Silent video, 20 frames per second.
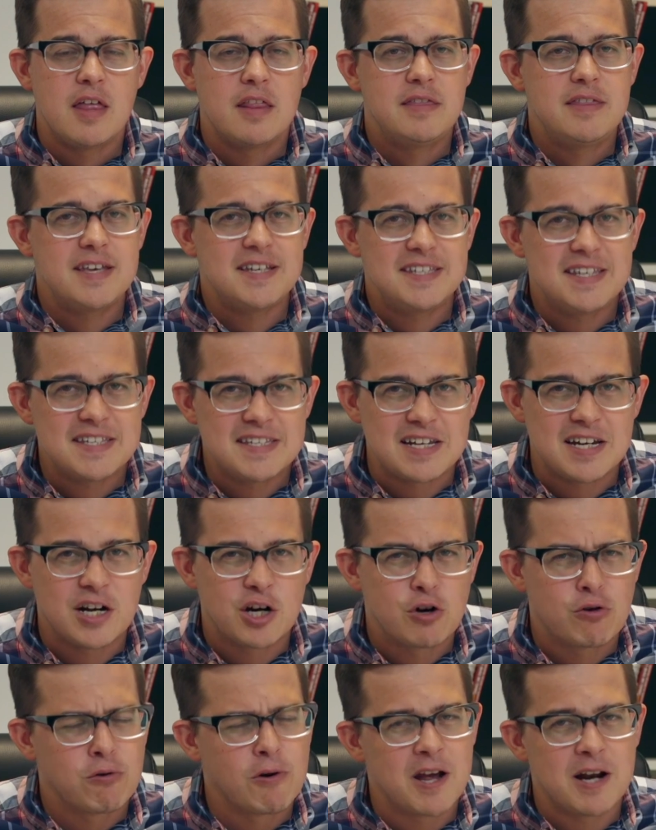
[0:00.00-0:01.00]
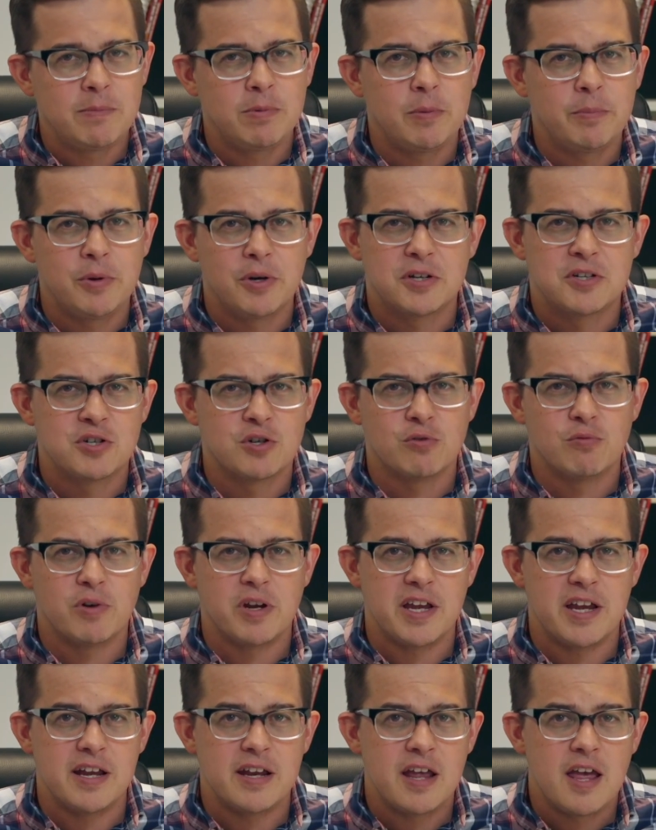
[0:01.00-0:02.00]
this is an incredible book to
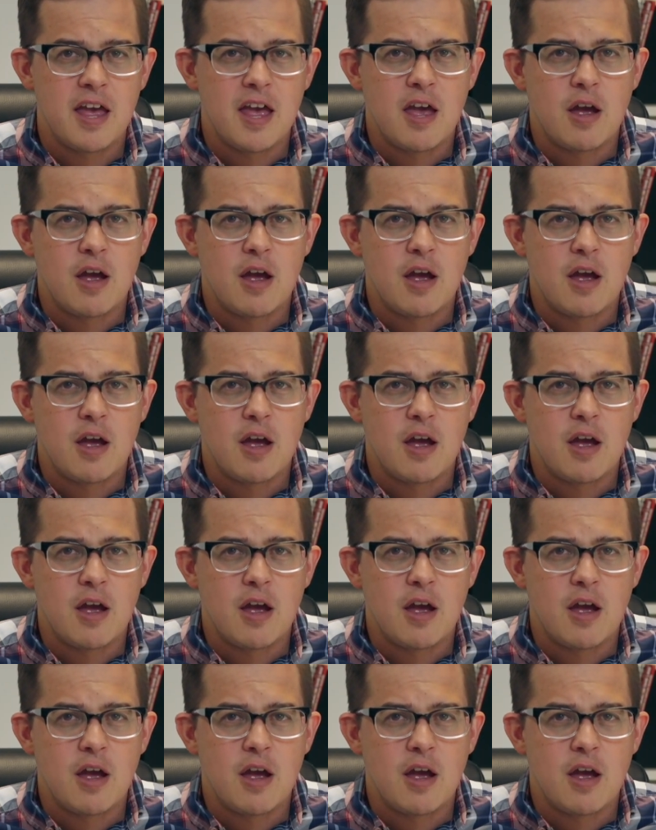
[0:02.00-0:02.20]
read.